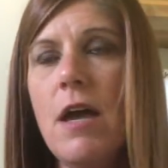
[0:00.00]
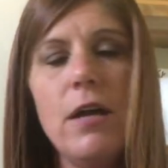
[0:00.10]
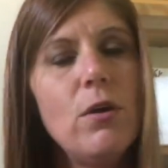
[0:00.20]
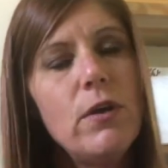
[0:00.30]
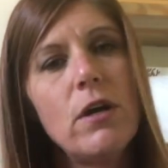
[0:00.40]

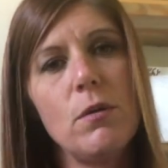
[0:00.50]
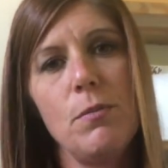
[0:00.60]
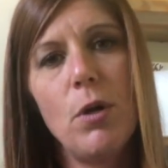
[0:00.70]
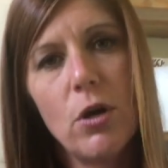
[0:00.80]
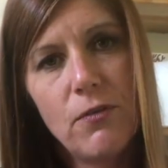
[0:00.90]
I know they aren't going
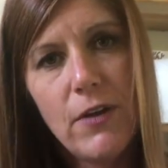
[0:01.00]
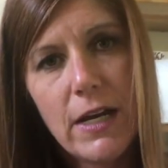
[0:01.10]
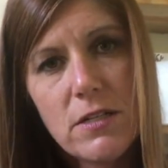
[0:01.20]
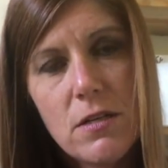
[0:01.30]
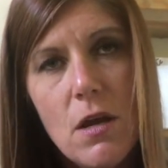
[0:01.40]
to be
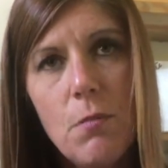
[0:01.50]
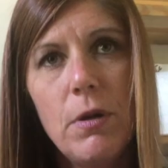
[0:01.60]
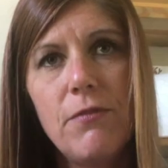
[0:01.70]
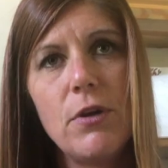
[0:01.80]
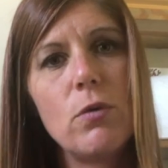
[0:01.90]
perfect,
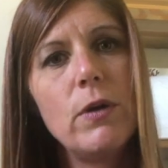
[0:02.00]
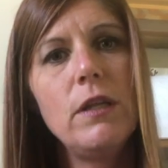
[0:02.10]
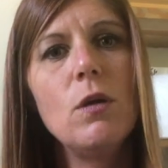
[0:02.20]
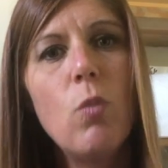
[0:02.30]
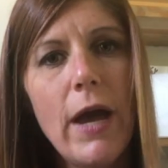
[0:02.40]
but if they're
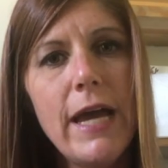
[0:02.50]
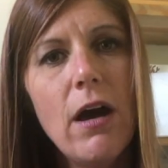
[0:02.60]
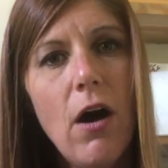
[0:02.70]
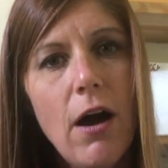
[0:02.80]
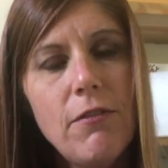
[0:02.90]
really way
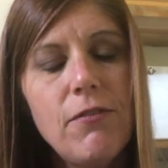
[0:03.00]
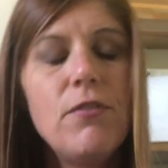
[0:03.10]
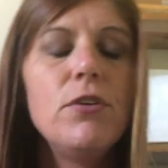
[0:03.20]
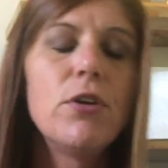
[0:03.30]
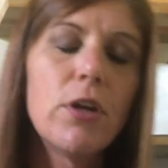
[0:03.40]
off,
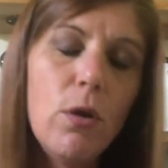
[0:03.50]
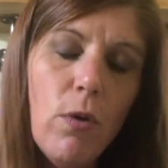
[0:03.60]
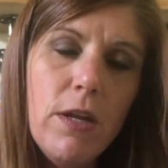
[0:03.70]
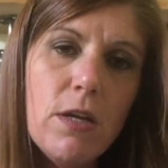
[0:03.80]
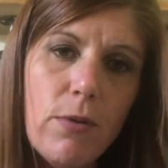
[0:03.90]
you're going to
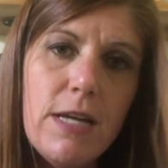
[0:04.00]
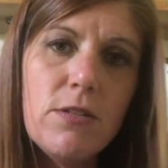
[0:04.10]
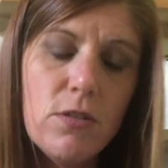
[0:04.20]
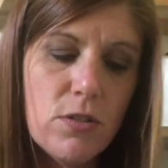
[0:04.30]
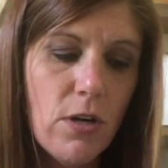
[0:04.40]
want to
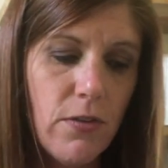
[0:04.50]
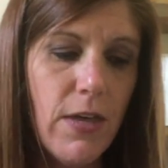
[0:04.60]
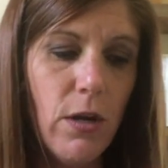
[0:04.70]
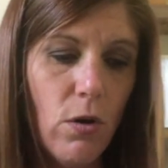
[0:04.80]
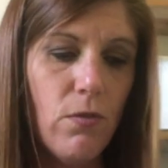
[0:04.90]
erase and start
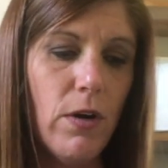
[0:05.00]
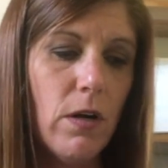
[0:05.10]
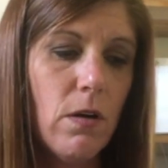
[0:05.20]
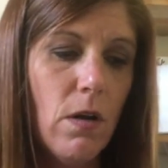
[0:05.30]
that over.